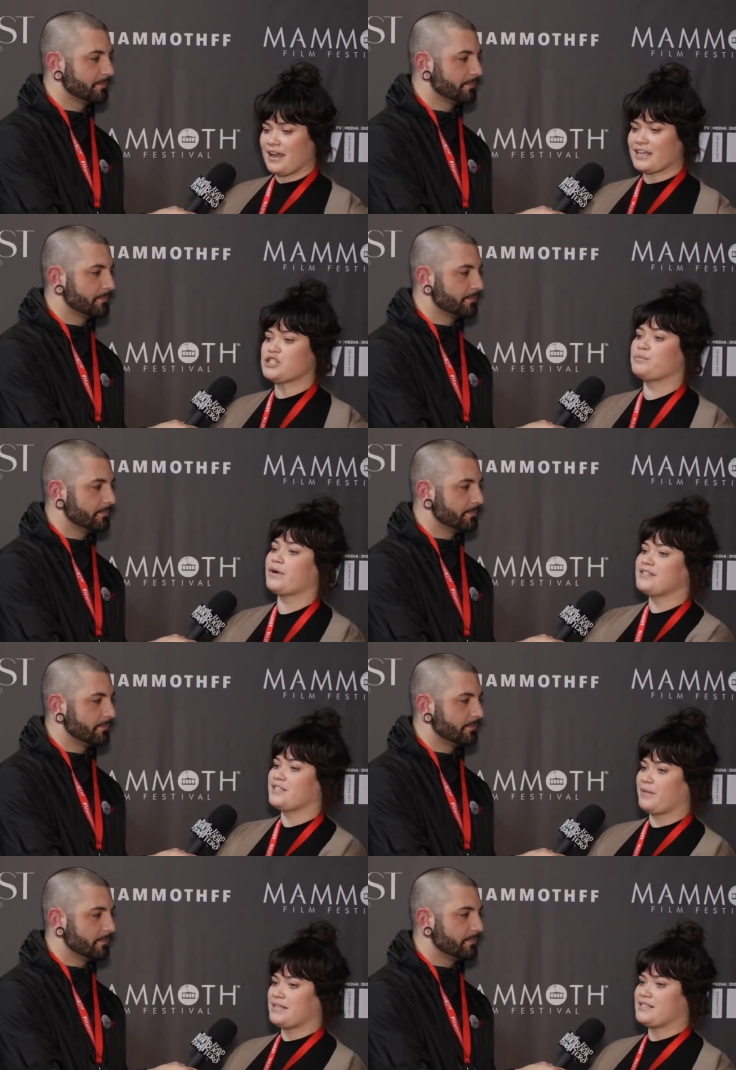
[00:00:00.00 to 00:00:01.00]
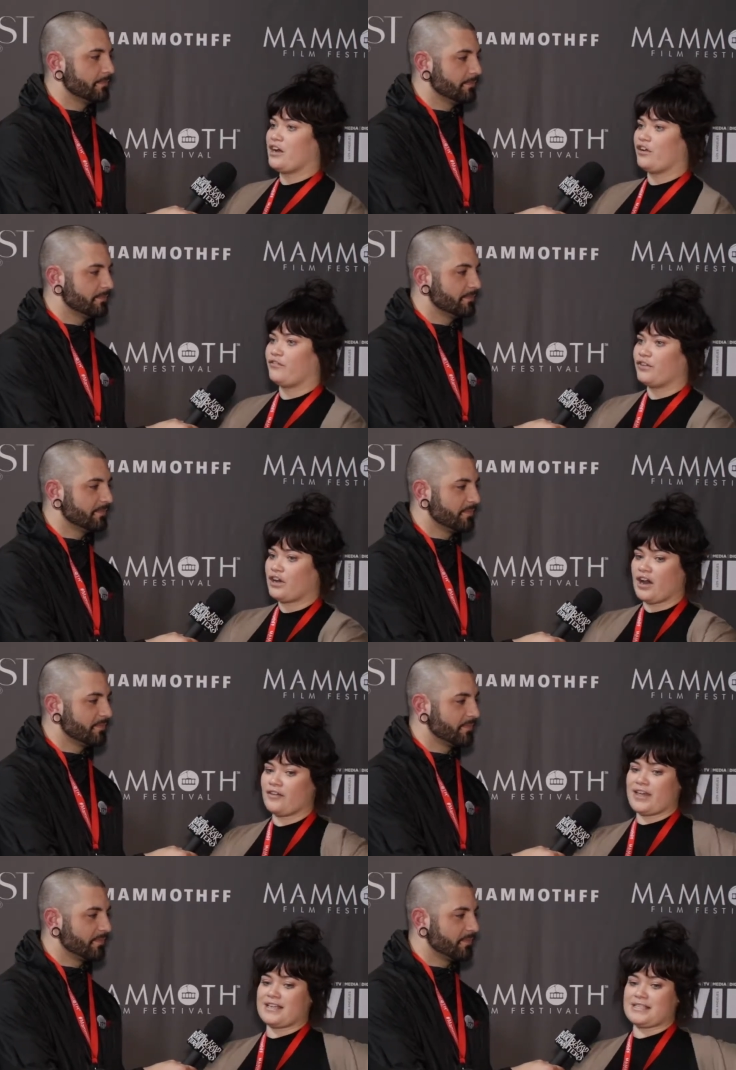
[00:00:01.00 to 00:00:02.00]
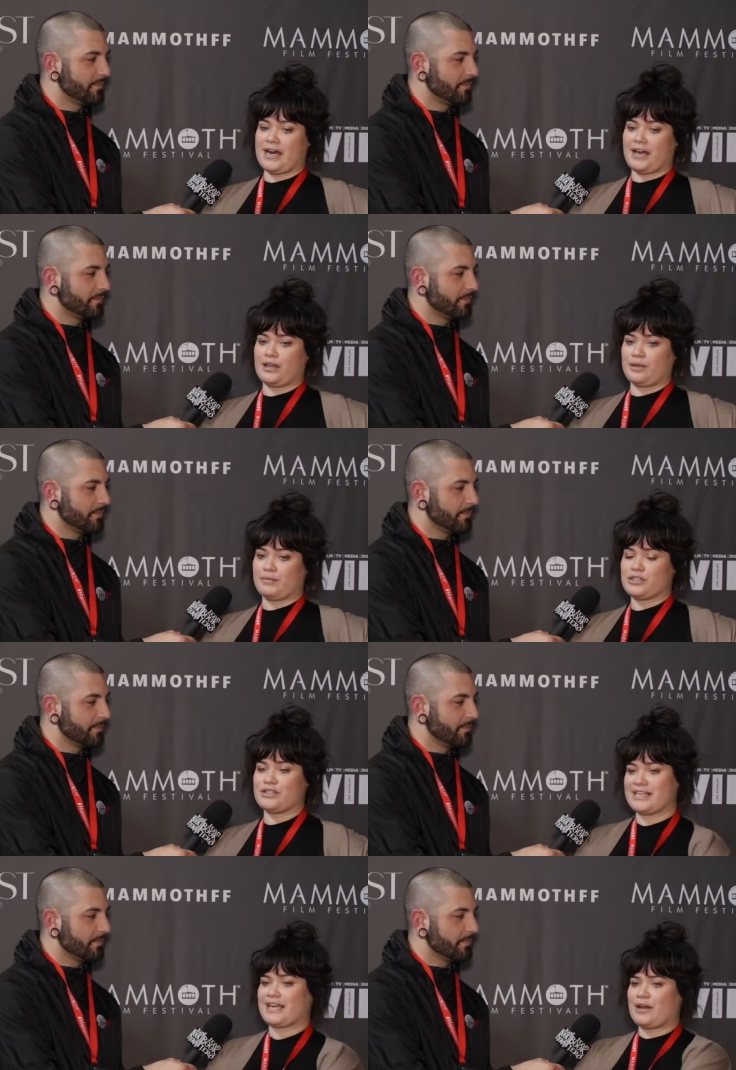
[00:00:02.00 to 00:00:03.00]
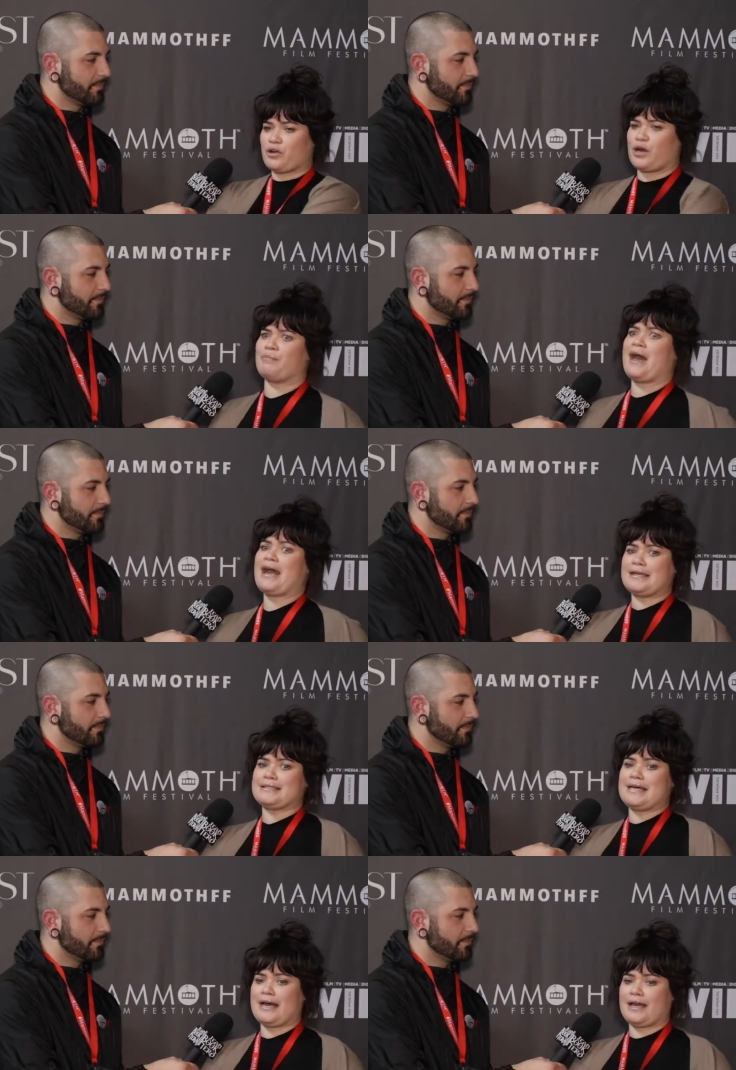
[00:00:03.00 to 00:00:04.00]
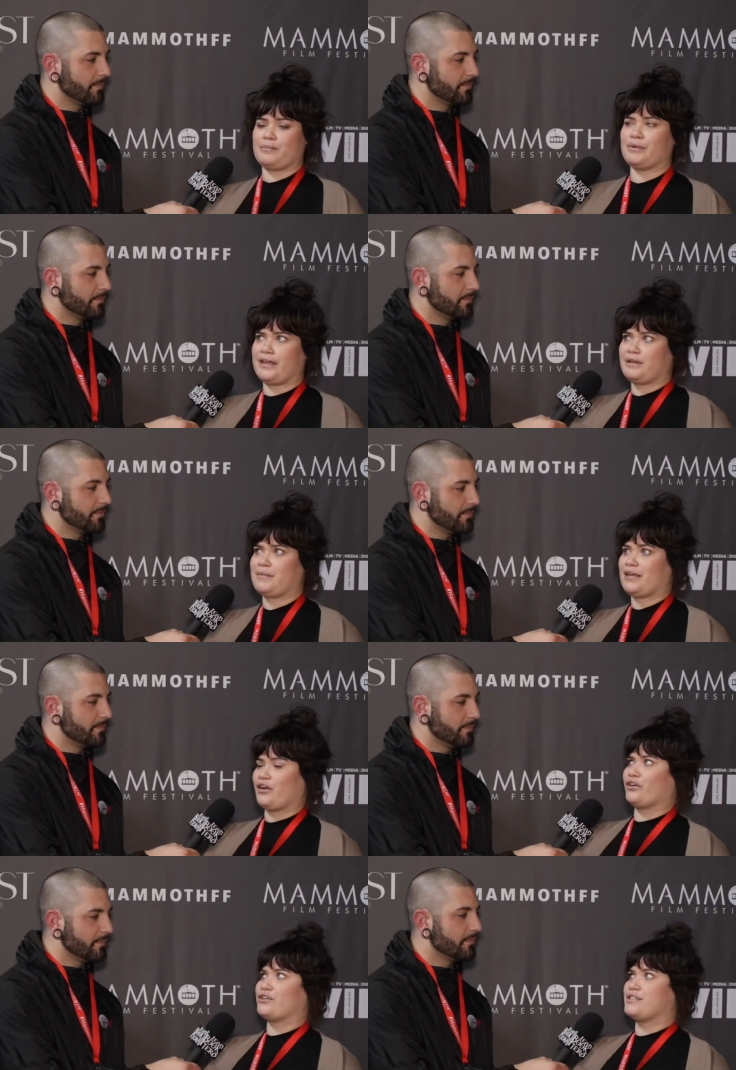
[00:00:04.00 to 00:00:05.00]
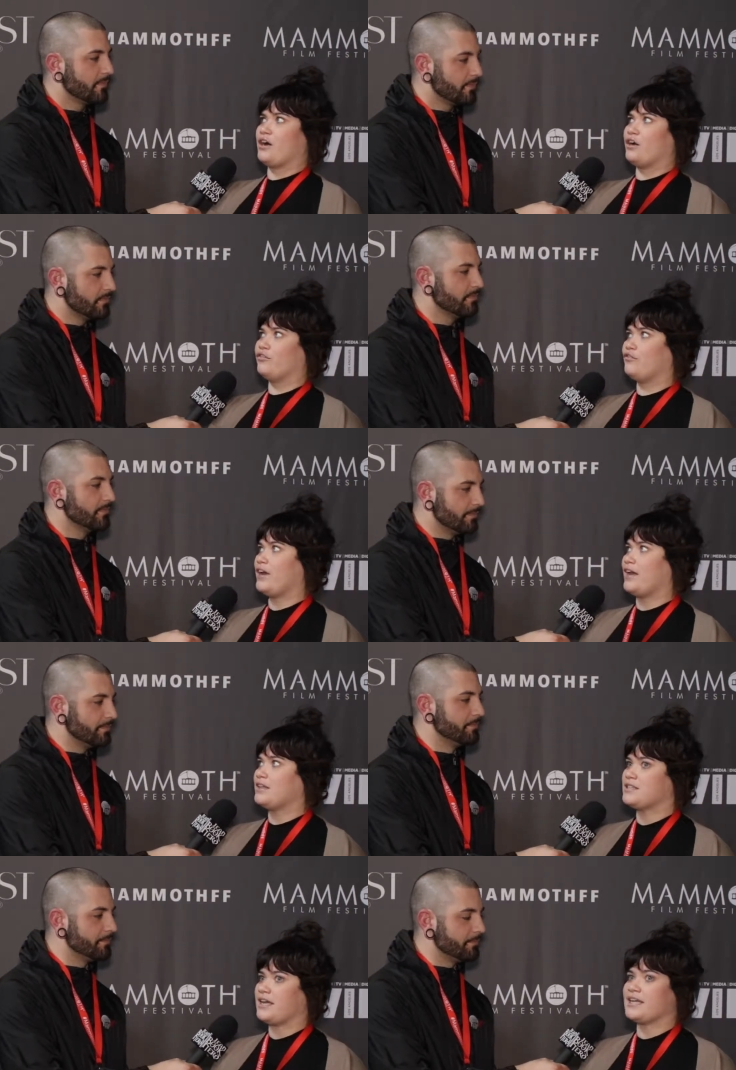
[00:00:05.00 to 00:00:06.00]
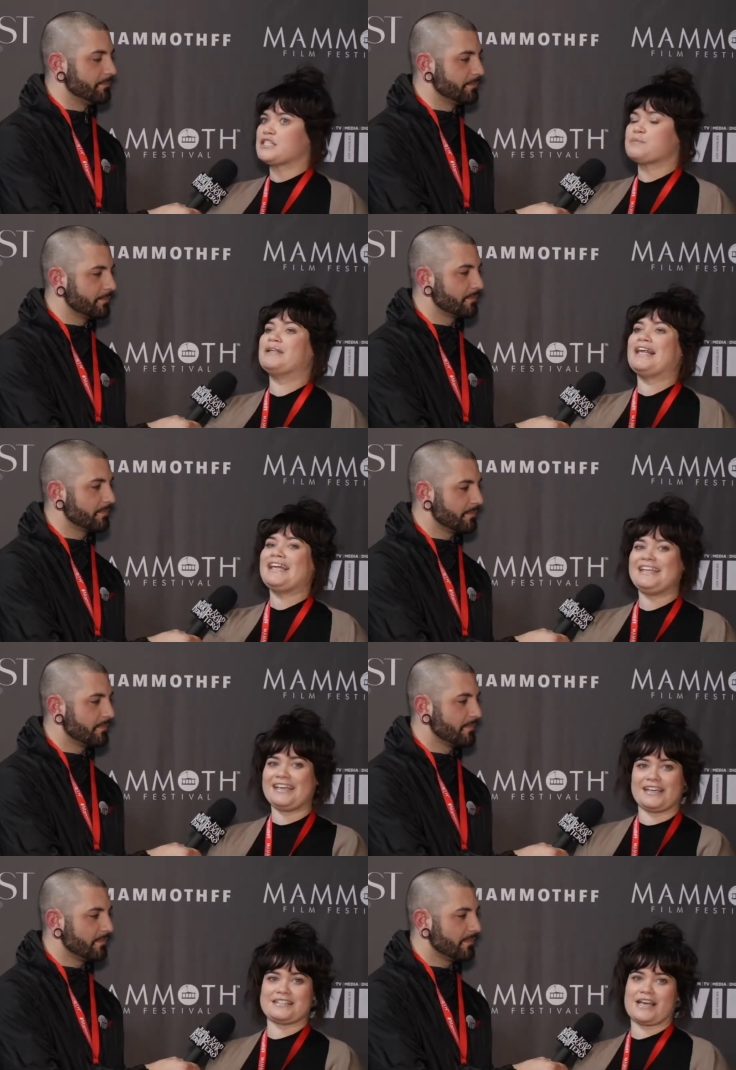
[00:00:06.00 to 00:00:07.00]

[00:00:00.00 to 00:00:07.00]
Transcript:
Speaker 1: expressing myself of that time. So it's like I'm going back in time, playing my younger self and explaining. It's